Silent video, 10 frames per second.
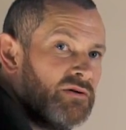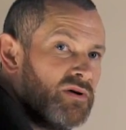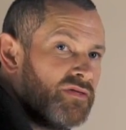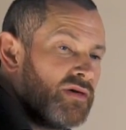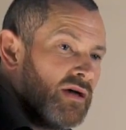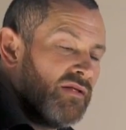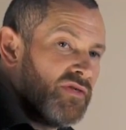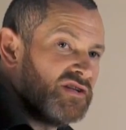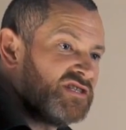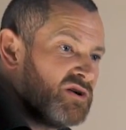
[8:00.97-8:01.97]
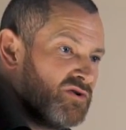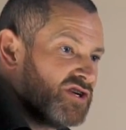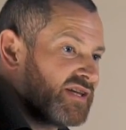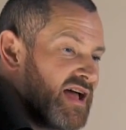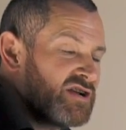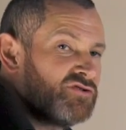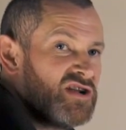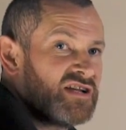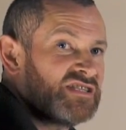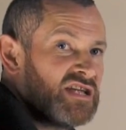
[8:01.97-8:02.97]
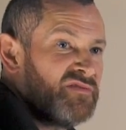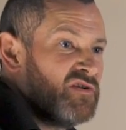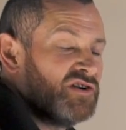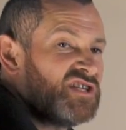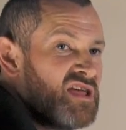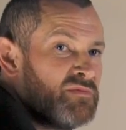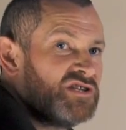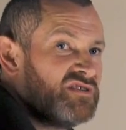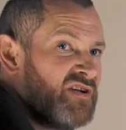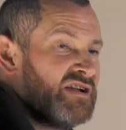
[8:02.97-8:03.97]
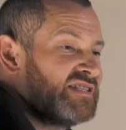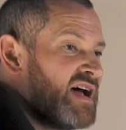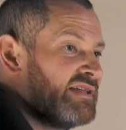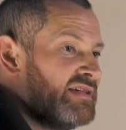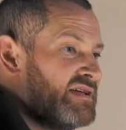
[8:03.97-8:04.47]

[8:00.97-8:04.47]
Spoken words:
with 3200 cache and net C14, which is a very tight